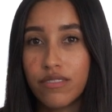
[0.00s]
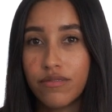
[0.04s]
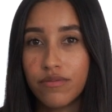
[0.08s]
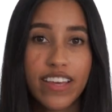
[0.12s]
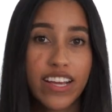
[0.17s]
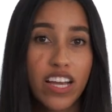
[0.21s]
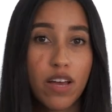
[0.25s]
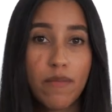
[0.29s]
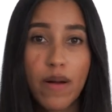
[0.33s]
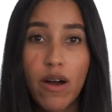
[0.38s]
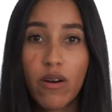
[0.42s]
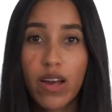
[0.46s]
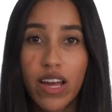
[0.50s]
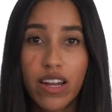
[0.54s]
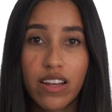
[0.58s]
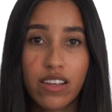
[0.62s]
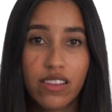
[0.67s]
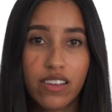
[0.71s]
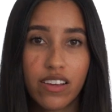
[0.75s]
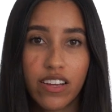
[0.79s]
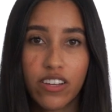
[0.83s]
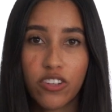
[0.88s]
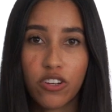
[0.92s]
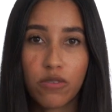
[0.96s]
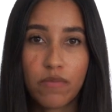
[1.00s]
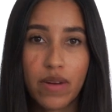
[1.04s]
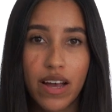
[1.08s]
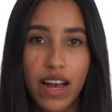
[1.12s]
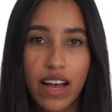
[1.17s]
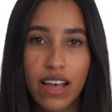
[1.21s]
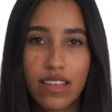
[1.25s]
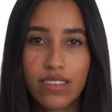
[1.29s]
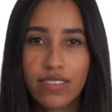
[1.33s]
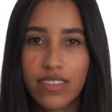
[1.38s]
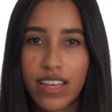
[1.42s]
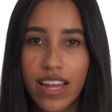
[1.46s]
Think about anything in your
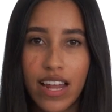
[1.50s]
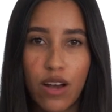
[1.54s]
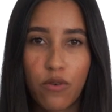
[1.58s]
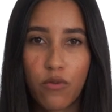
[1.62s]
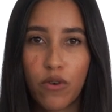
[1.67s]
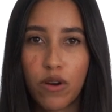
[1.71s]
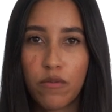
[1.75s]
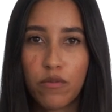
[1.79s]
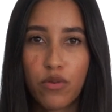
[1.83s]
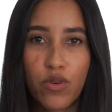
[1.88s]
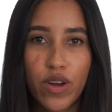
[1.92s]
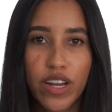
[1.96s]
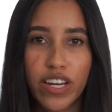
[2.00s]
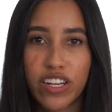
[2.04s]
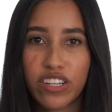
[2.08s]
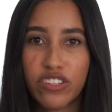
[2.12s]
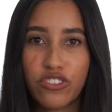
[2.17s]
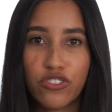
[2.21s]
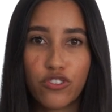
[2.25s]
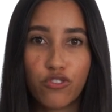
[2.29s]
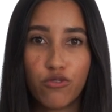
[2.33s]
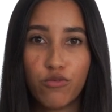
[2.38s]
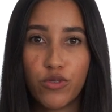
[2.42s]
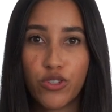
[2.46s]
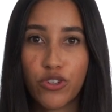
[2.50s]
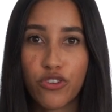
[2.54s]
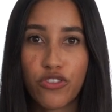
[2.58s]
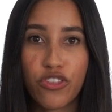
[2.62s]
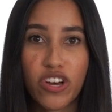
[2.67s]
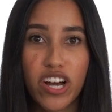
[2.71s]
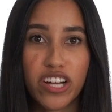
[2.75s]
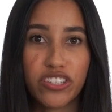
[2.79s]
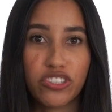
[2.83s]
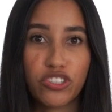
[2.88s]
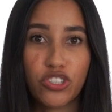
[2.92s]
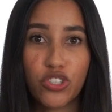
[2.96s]
past that at one point consumed your
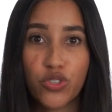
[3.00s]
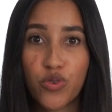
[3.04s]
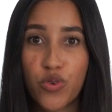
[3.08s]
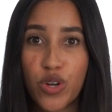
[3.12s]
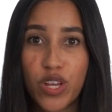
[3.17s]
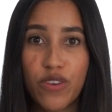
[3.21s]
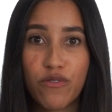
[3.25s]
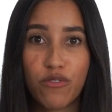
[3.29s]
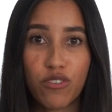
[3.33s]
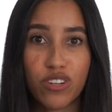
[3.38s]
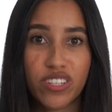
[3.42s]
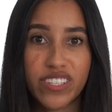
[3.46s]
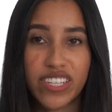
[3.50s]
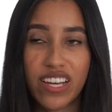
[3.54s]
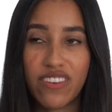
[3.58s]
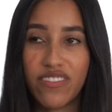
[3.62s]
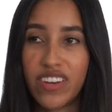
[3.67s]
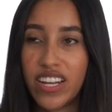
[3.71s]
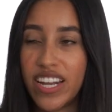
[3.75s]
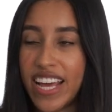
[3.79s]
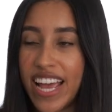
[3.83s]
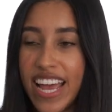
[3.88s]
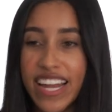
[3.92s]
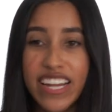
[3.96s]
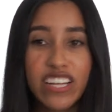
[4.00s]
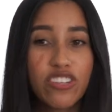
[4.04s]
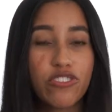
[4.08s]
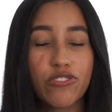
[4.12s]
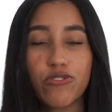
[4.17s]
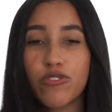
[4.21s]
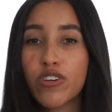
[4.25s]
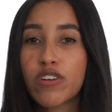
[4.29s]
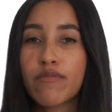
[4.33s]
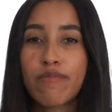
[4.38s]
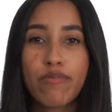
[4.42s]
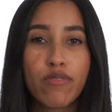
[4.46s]
thoughts 24/7. Any
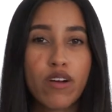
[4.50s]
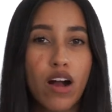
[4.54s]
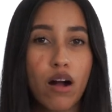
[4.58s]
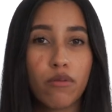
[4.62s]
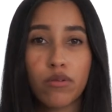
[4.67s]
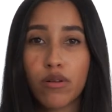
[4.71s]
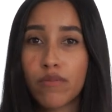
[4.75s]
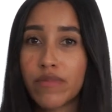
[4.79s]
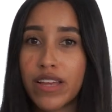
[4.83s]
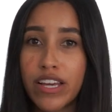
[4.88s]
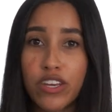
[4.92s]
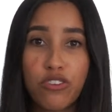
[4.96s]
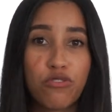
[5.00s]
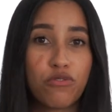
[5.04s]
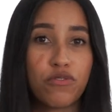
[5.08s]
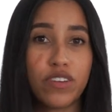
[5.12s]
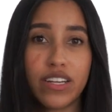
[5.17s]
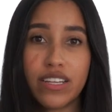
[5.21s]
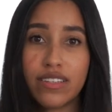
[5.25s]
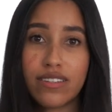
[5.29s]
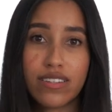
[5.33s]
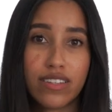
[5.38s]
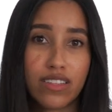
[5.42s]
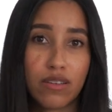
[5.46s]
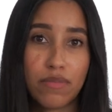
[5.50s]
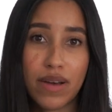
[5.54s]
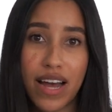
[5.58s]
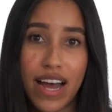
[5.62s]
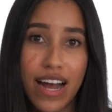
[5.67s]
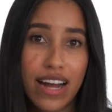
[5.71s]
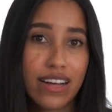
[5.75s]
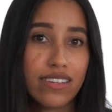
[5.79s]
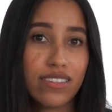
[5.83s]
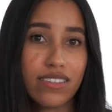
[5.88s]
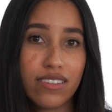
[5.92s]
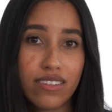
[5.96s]
sort of problem that you faced in the
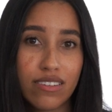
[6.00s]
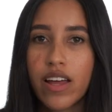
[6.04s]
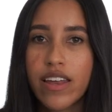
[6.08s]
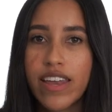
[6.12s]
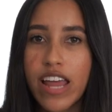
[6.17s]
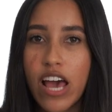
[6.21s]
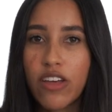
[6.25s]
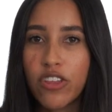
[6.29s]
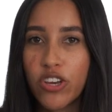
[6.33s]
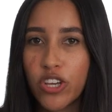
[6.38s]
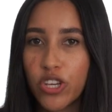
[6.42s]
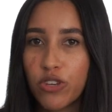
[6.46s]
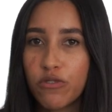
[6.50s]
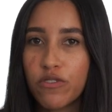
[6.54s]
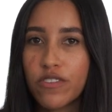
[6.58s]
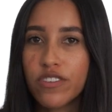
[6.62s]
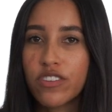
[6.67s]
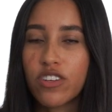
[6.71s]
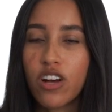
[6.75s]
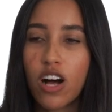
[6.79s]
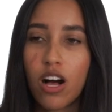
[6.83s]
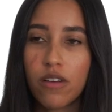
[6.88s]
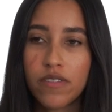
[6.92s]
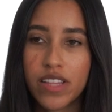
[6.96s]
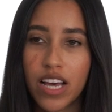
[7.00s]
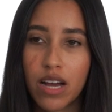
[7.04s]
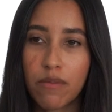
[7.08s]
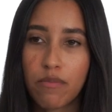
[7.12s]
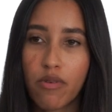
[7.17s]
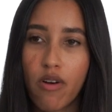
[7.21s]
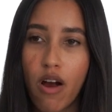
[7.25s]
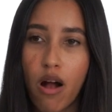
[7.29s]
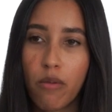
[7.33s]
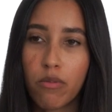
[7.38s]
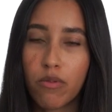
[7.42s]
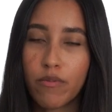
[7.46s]
past. Now that you've solved that
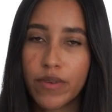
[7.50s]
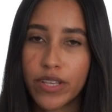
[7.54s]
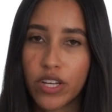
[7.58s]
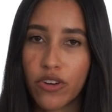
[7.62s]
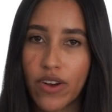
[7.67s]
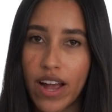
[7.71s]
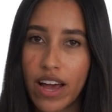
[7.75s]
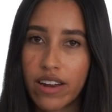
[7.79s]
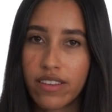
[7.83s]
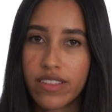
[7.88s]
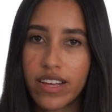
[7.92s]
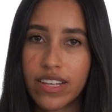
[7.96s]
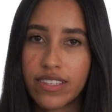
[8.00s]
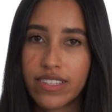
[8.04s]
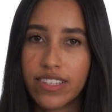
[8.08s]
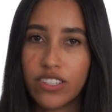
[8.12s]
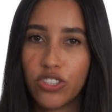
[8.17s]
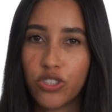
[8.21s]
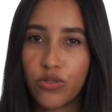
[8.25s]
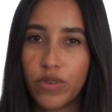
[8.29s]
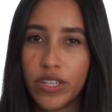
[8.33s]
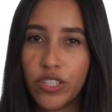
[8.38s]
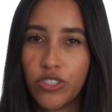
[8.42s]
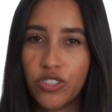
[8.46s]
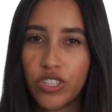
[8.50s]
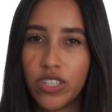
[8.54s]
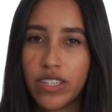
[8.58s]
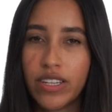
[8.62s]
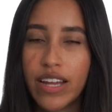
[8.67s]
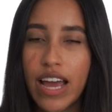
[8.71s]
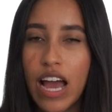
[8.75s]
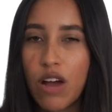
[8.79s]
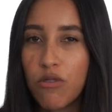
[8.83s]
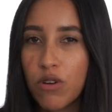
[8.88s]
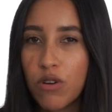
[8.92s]
problem and you're out of that situation, how